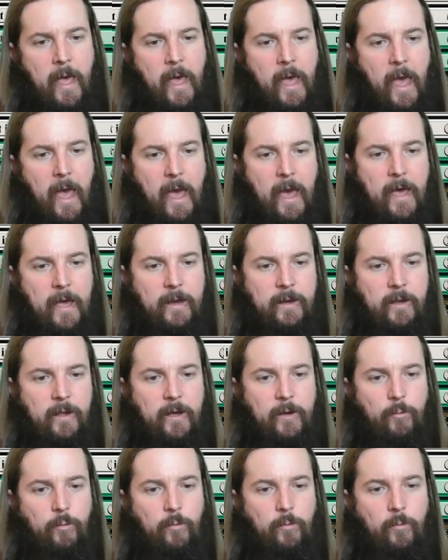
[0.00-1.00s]

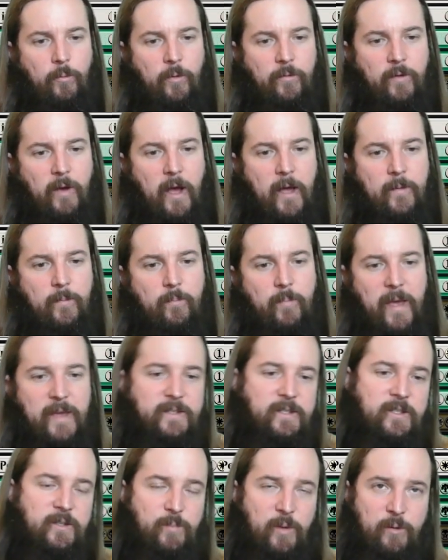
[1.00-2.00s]
And we've got
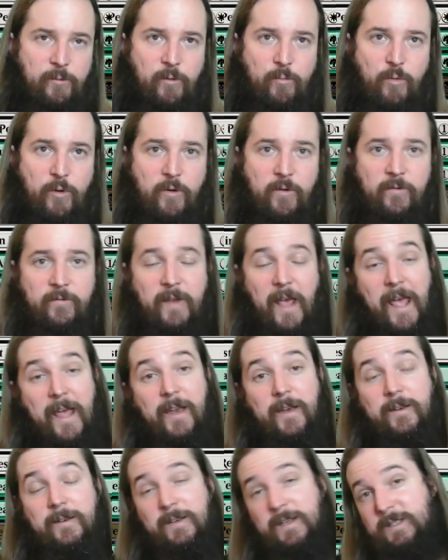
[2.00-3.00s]
Beza's been removed,
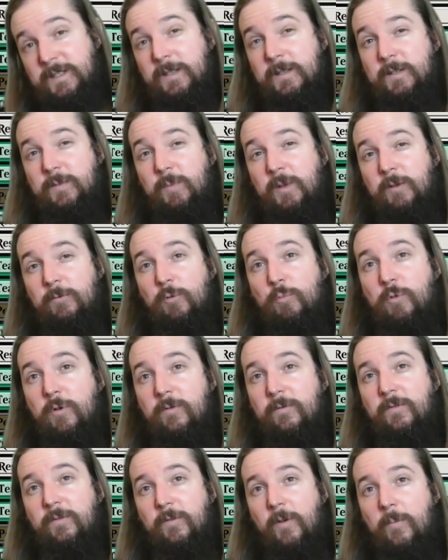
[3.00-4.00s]
and Nissa's been
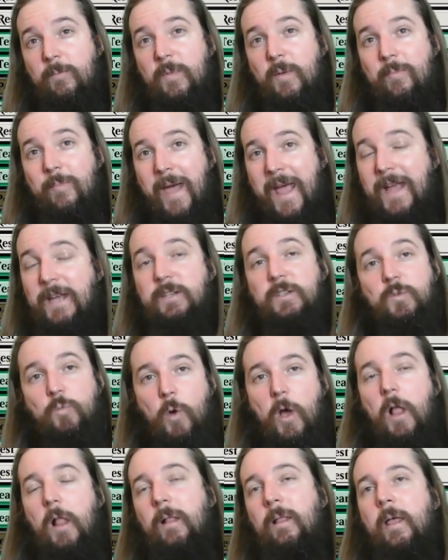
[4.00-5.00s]
removed from the main as
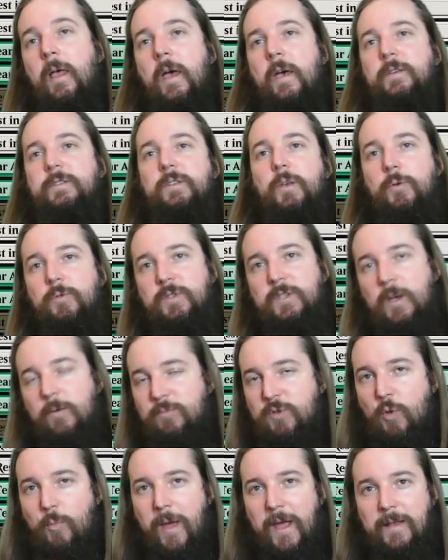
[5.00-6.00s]
well. So
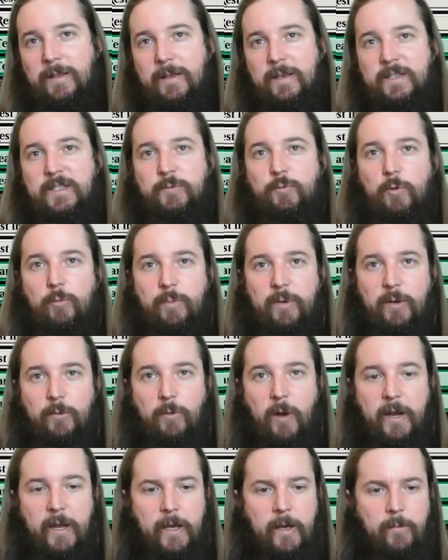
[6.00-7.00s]
some Domain lists will be
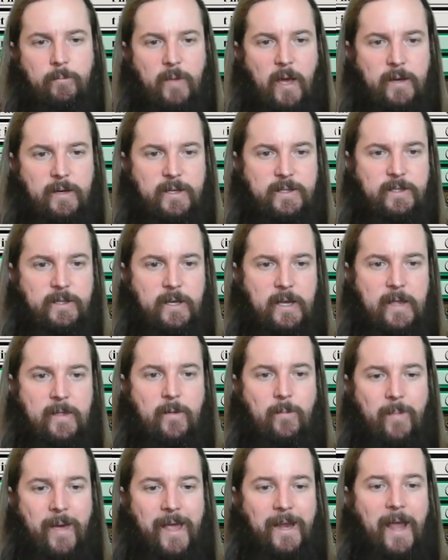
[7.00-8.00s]
running a Nissa in
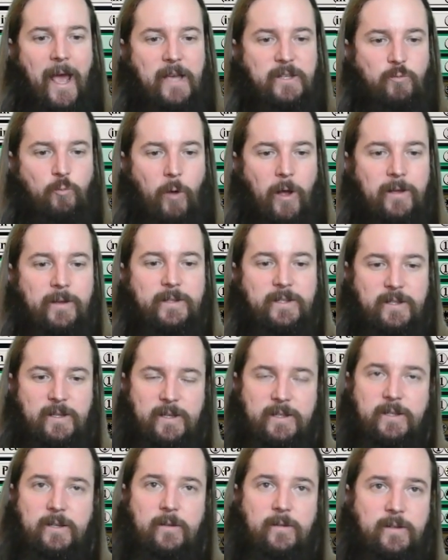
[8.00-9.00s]
the main as well as a
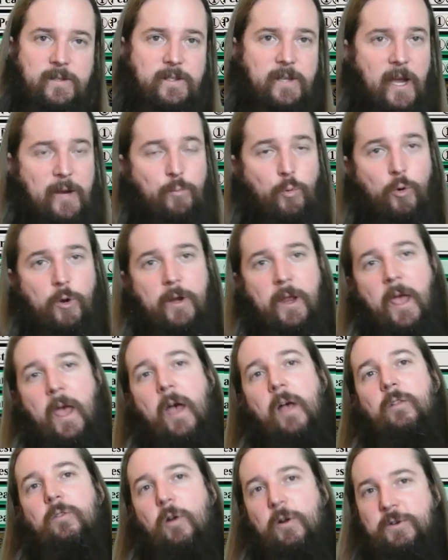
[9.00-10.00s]
Nissa in the sideboard,
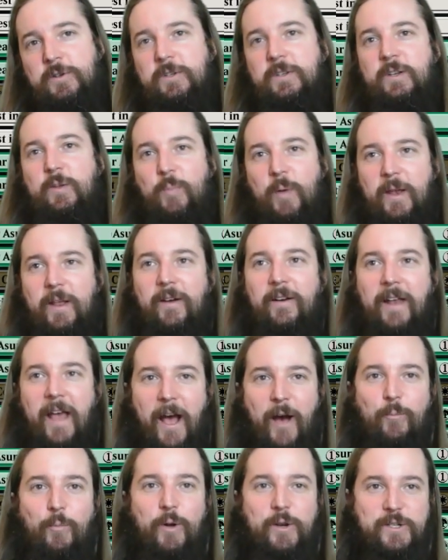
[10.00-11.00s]
largely depending on
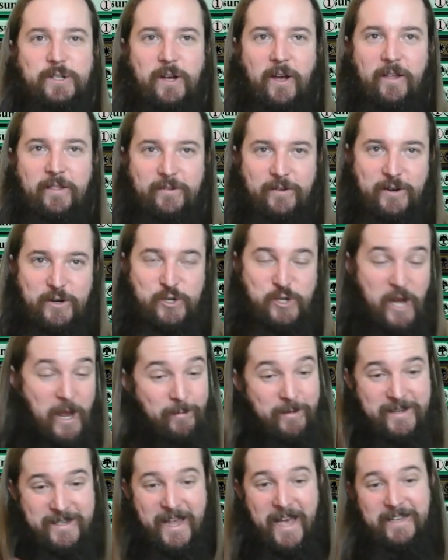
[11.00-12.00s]
how much other
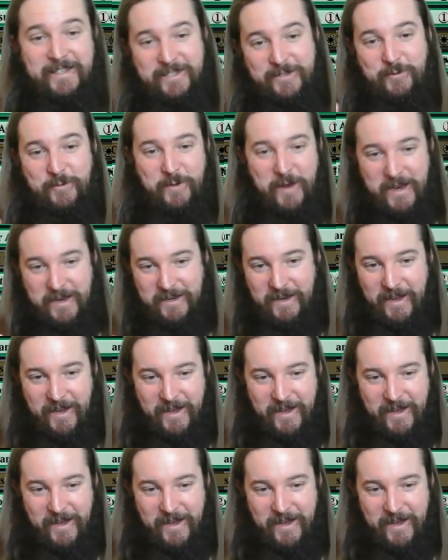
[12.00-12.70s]
enchantment decks you